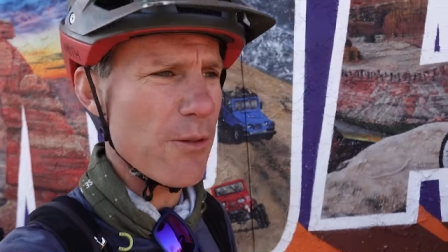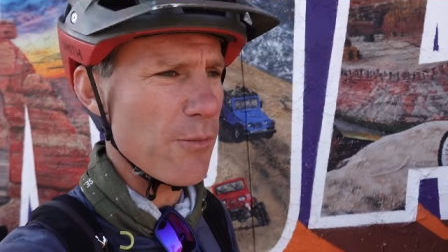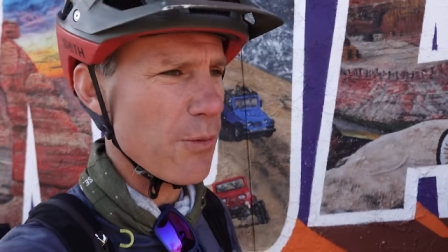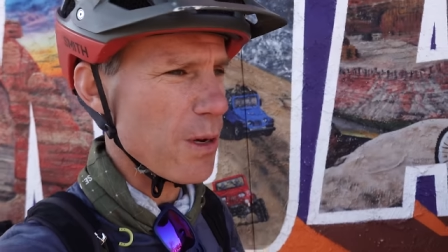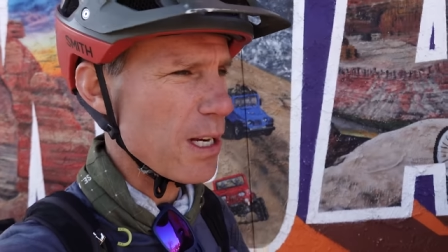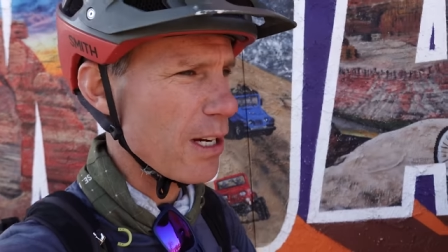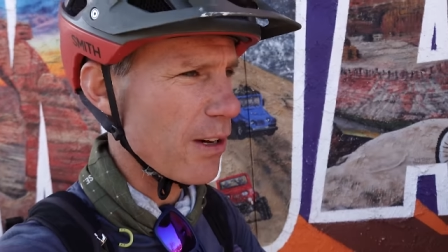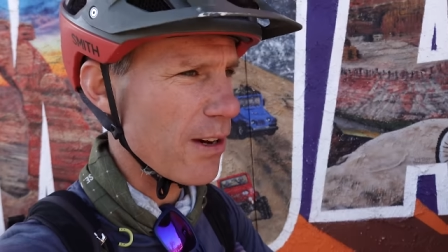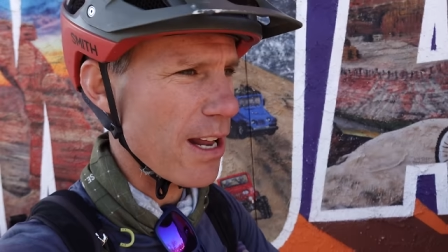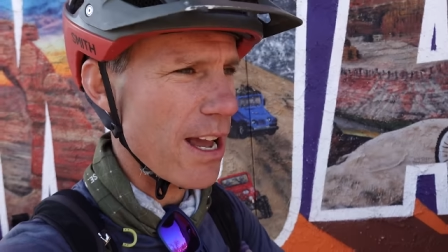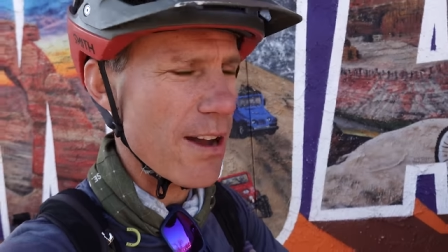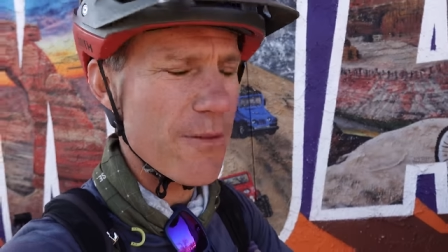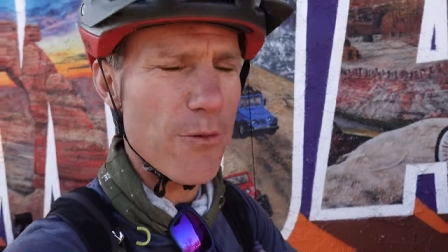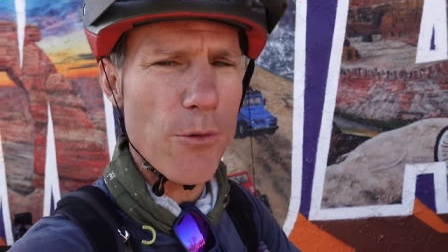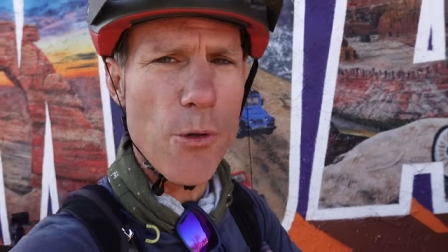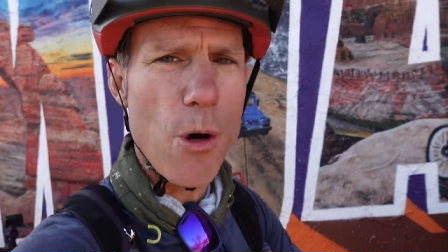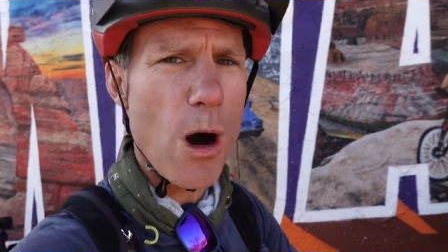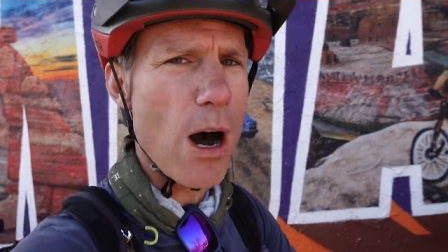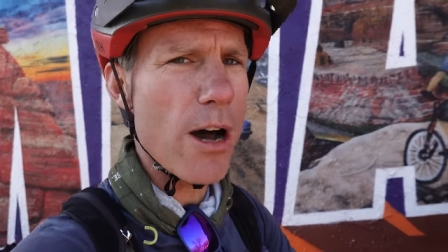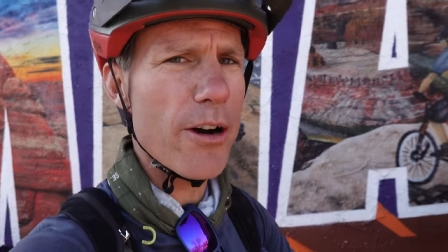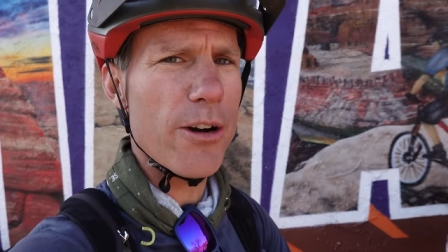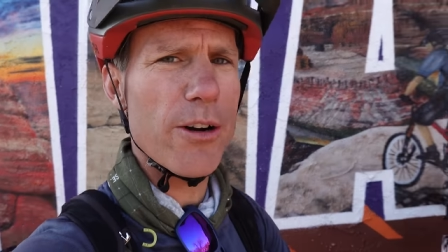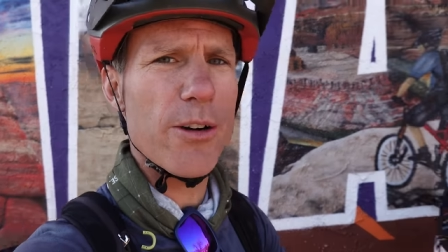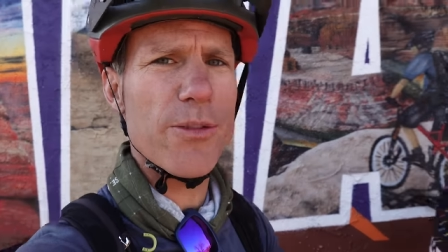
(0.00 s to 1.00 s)
we don't have
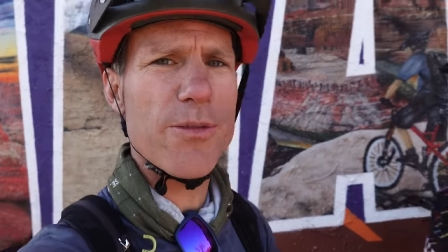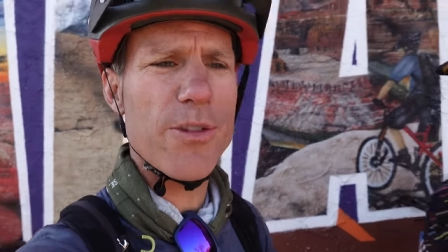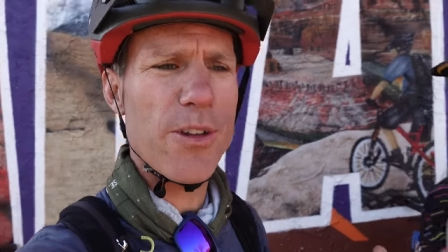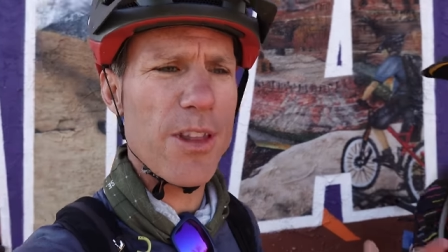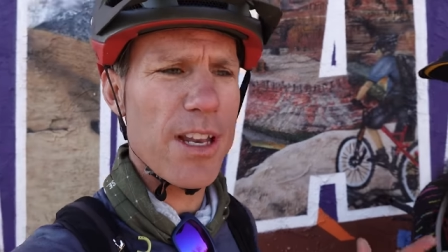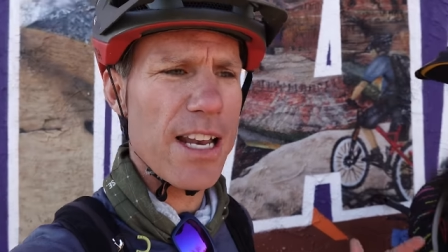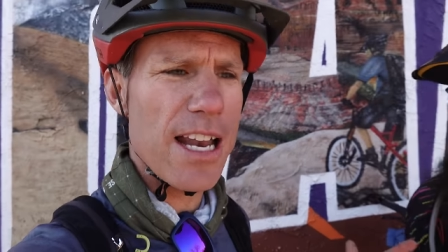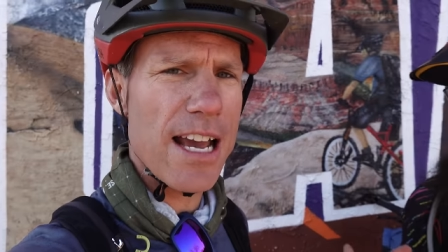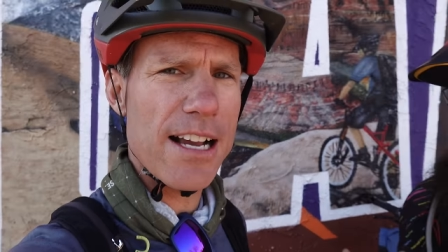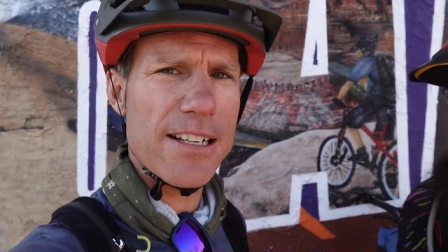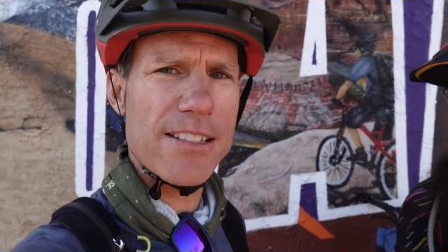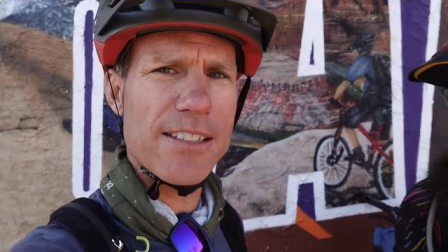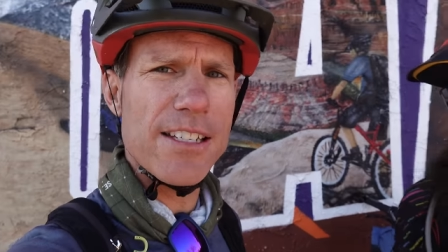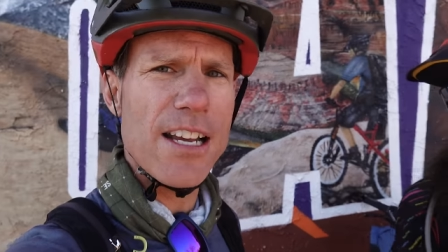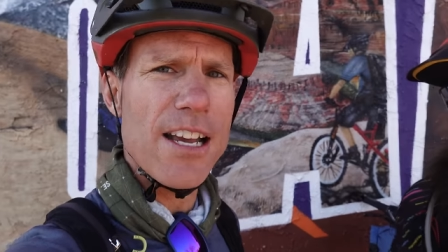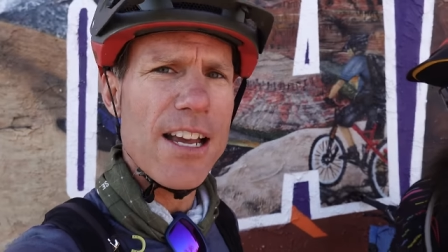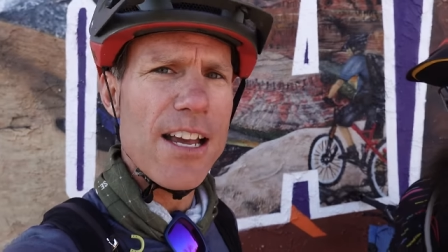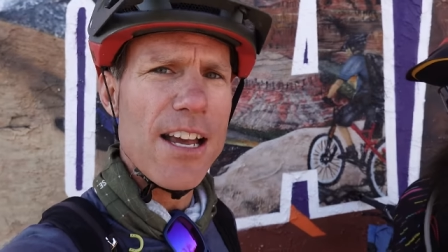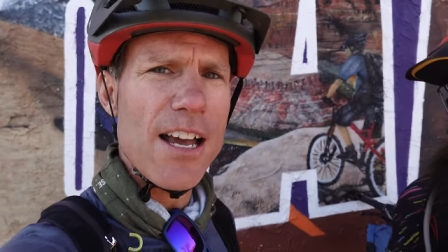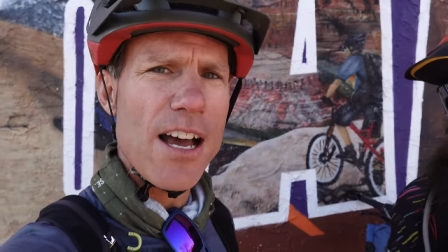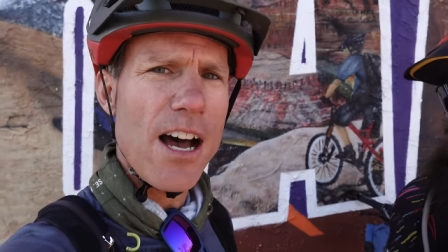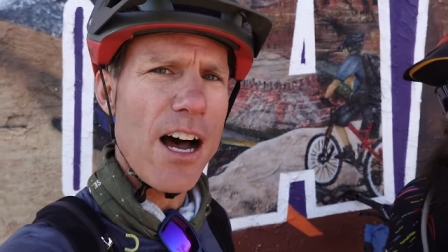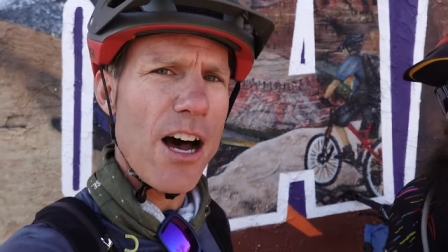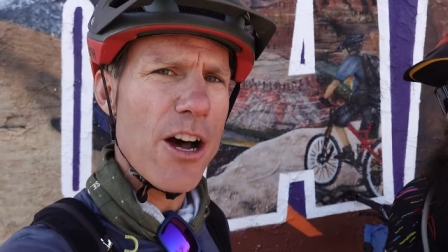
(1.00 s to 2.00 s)
water for the next
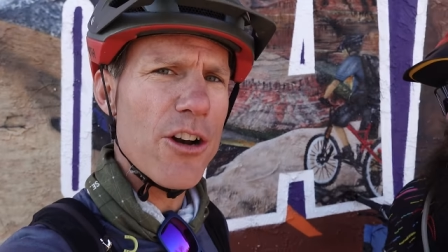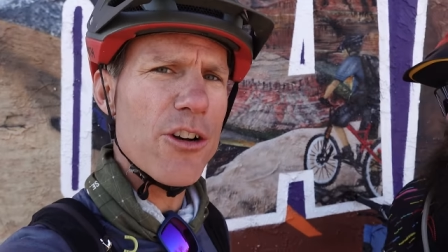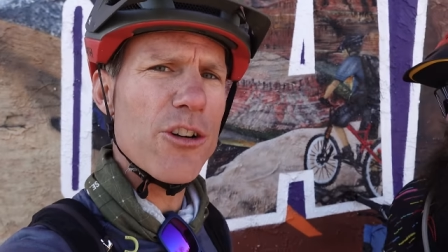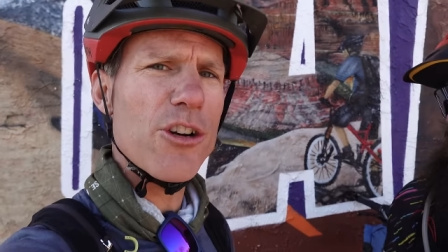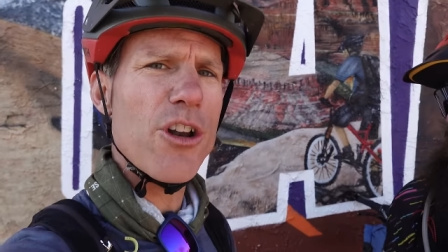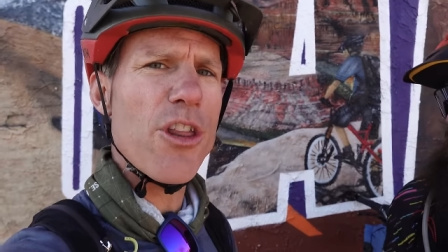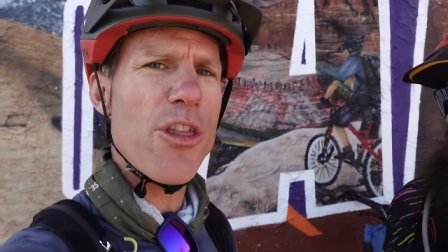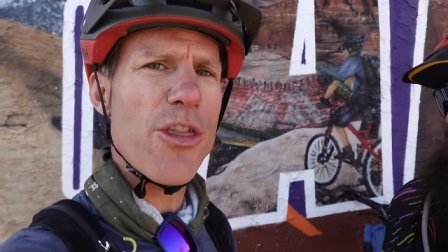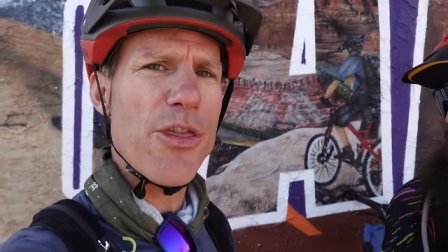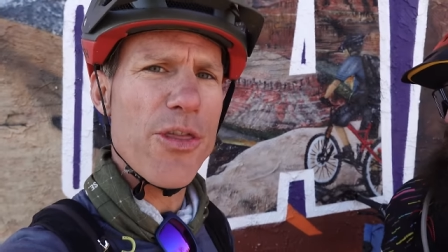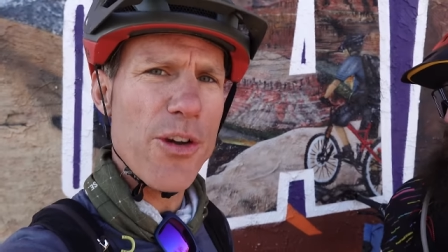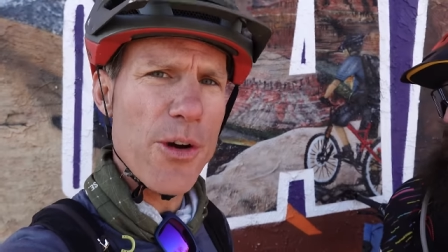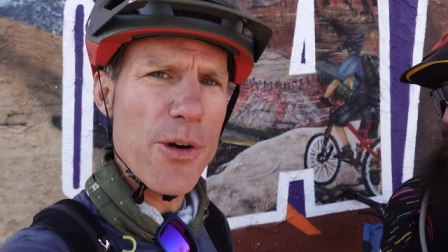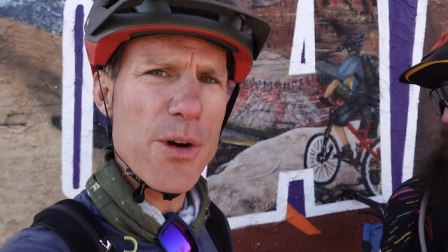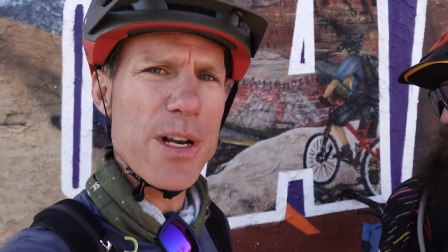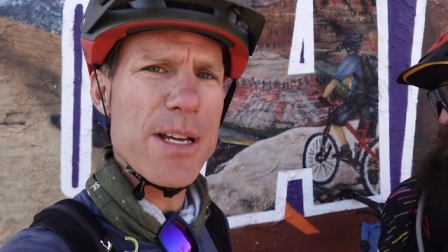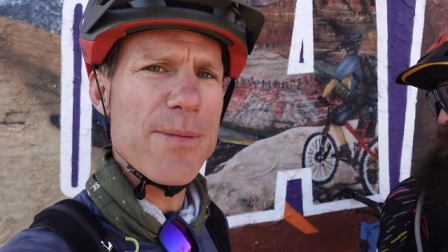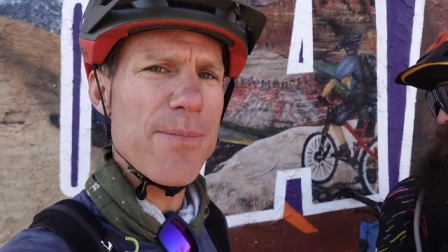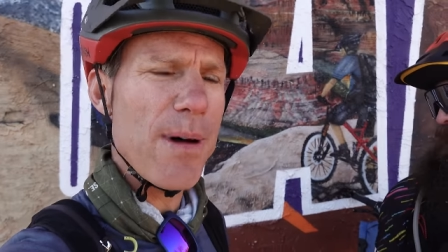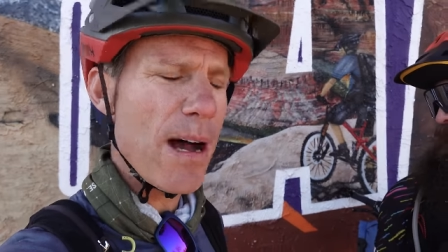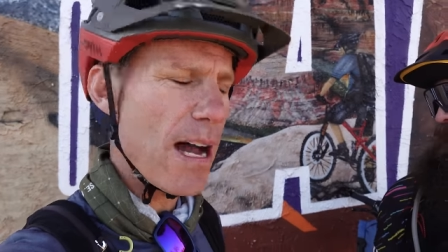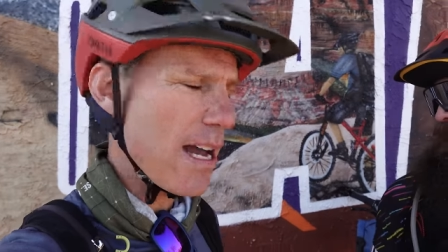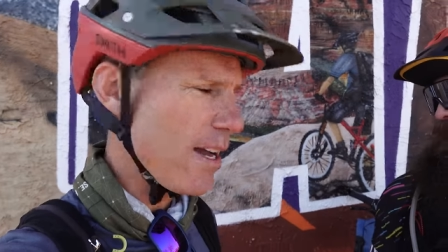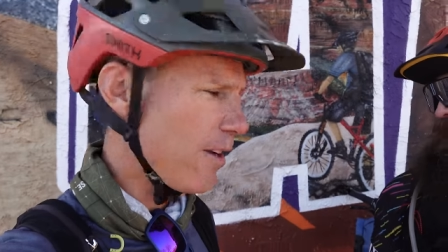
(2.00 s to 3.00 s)

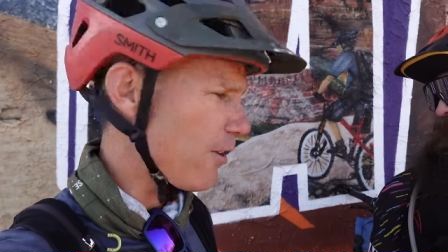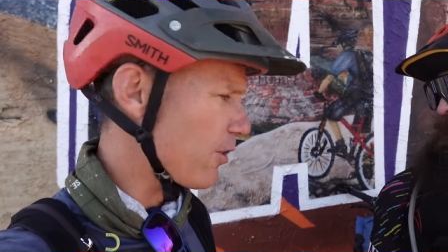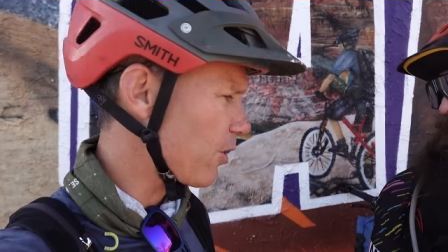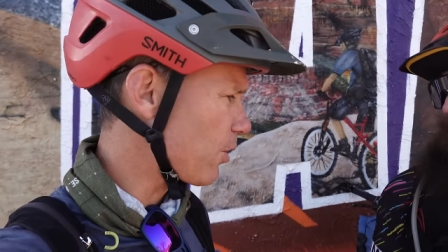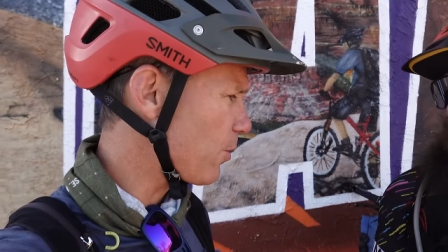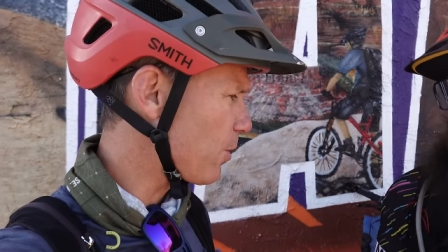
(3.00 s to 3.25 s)
130 miles.